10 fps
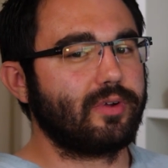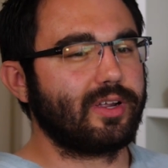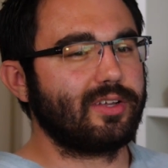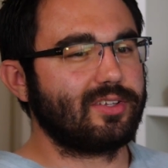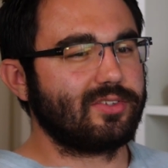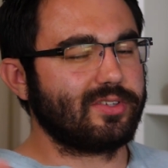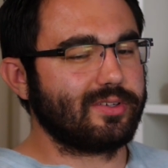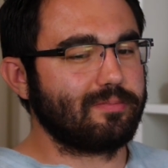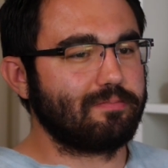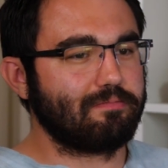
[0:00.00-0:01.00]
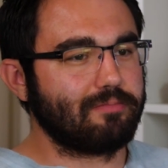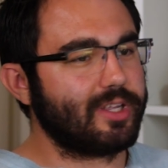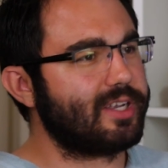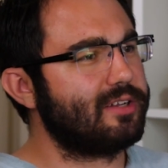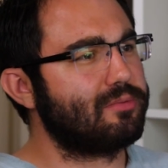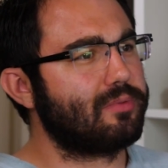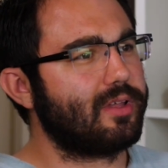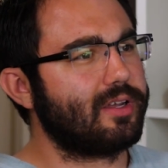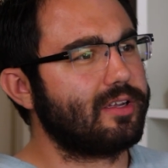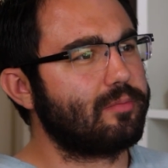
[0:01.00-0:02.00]
I guess, as a negative
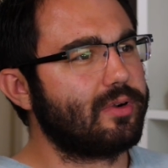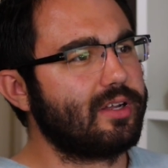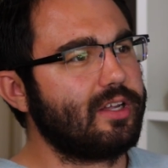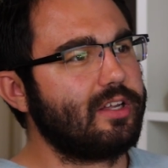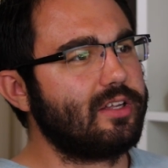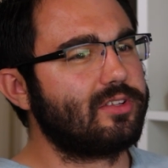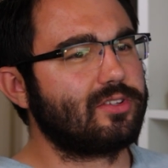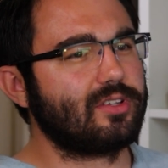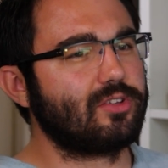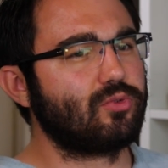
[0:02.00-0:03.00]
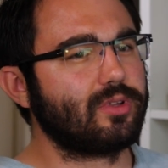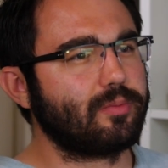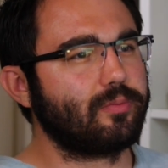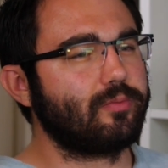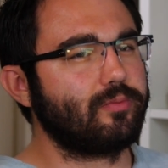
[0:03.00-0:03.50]
thing, but it's really,